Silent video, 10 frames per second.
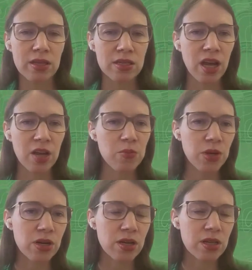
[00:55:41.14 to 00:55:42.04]
and the time
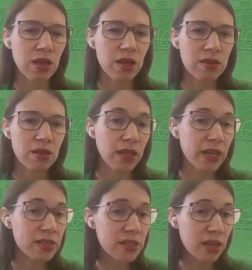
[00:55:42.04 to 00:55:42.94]
period that the
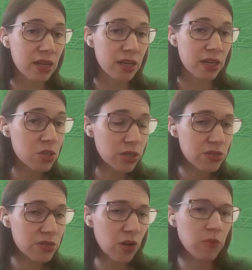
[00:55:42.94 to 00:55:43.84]
Landsat imagery
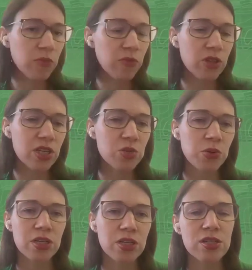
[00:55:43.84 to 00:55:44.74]
is from for
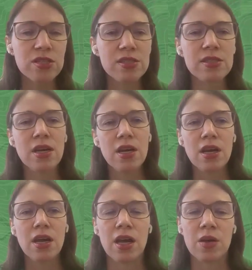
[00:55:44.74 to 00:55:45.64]
these predictions.
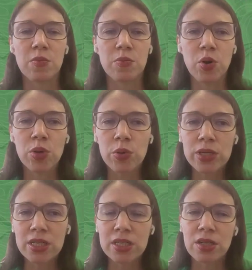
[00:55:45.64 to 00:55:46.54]
But we
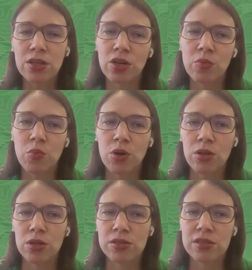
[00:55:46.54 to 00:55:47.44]
would need to look
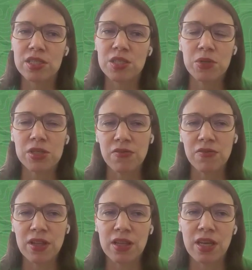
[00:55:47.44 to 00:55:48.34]
more closely
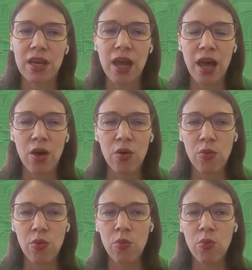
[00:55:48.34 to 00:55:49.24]
specifically at
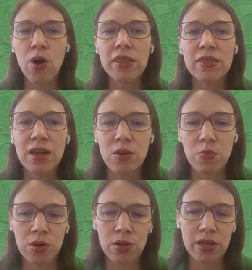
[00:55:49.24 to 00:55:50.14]
what
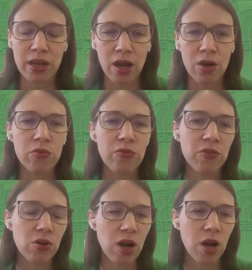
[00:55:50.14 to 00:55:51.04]
they're pulling out
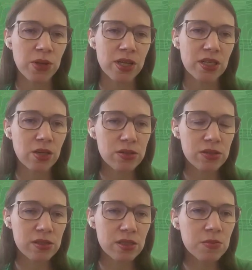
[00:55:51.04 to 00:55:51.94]
for cropland
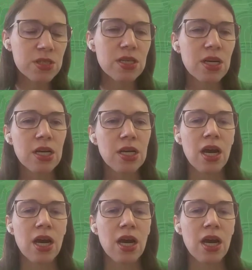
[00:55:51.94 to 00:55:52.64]
ecosystems.